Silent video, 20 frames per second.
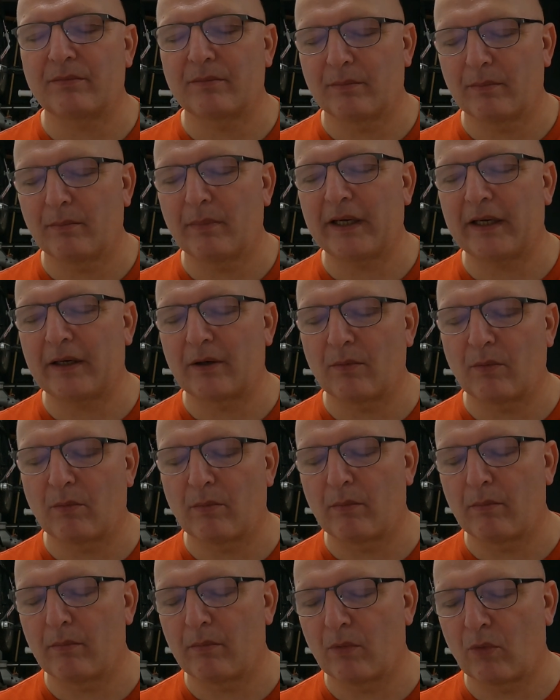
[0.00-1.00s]
make
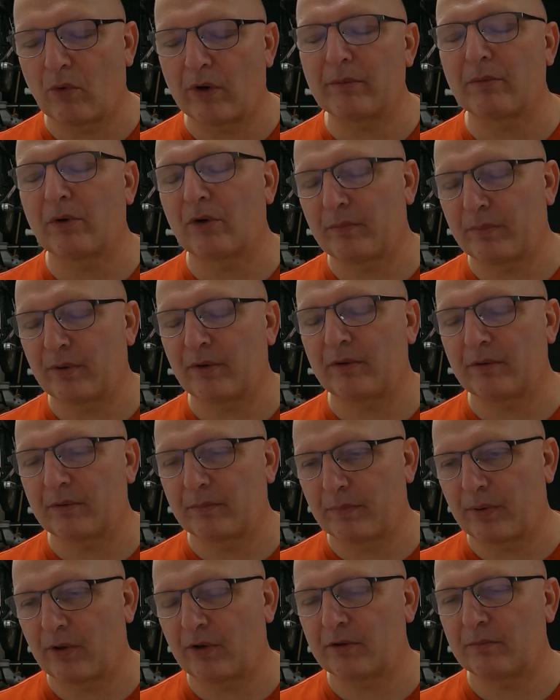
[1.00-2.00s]
one more
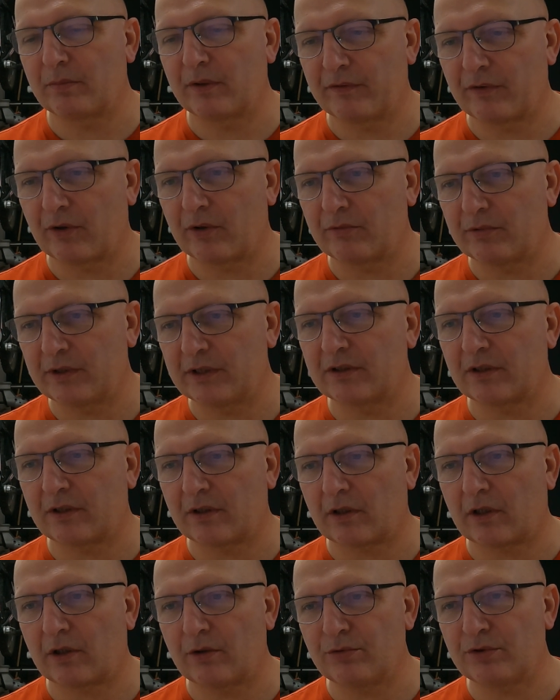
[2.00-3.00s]
point before I reach the
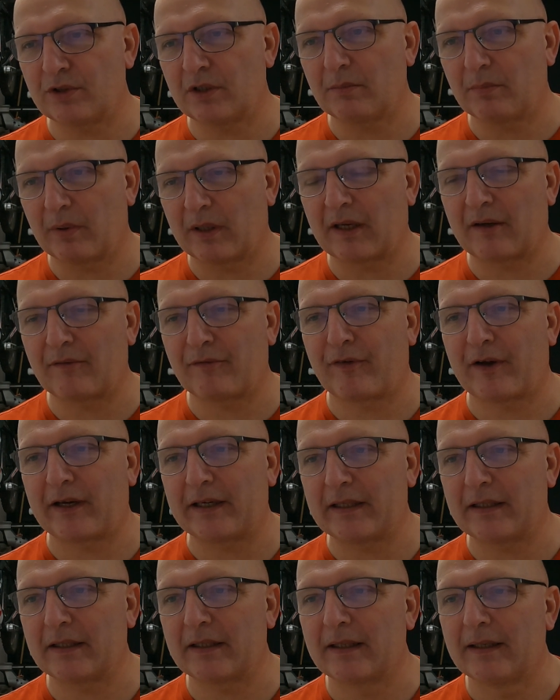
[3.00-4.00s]
conclusion, but I
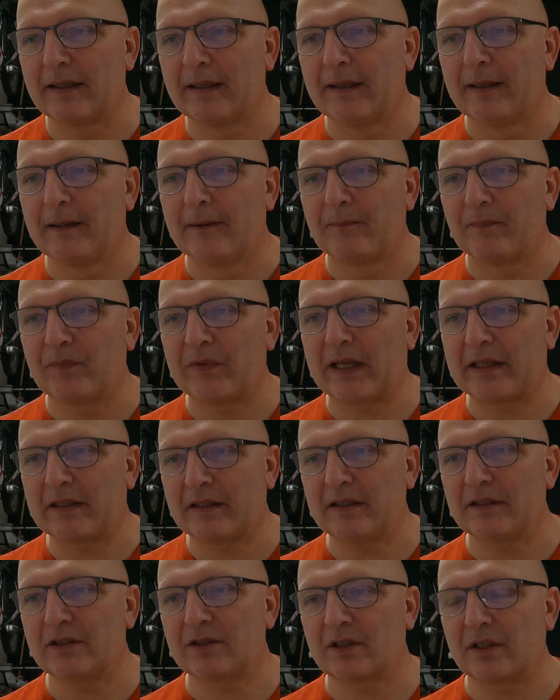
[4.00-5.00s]
find that
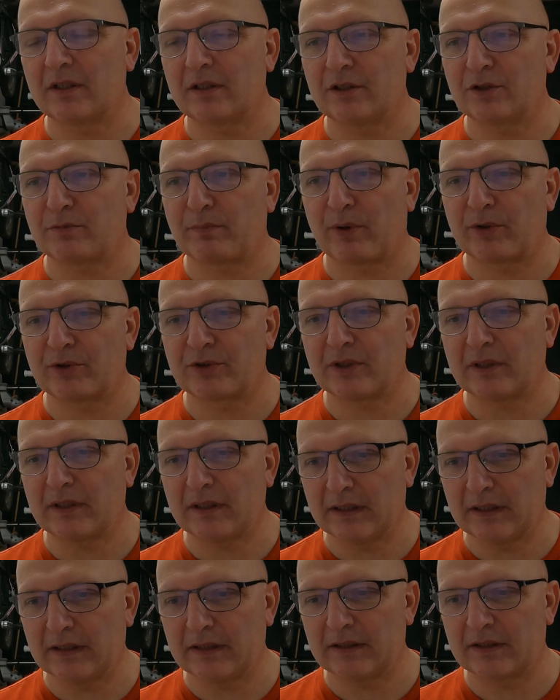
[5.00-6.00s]
this
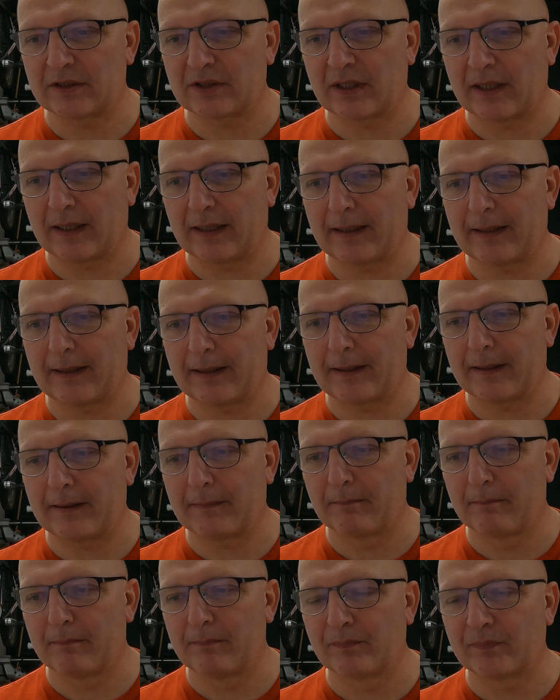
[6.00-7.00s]
dispersion is
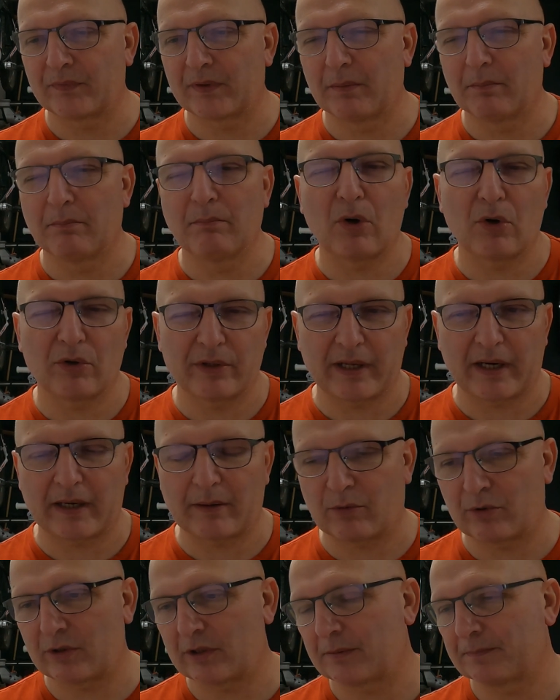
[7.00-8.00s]
more than I
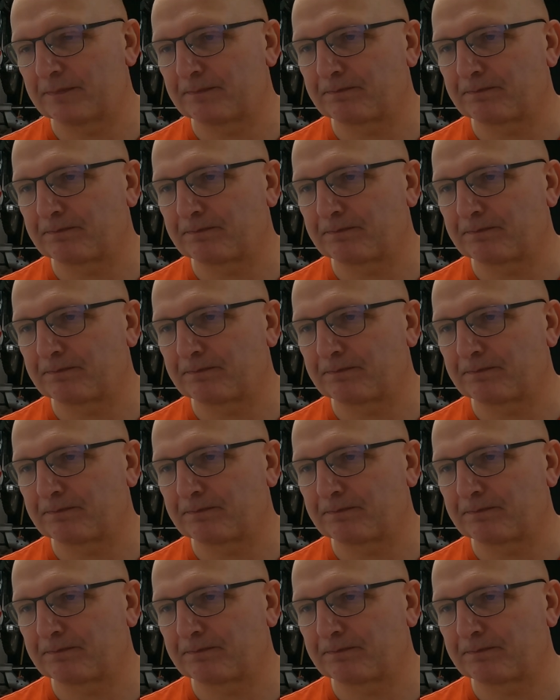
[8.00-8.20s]
want.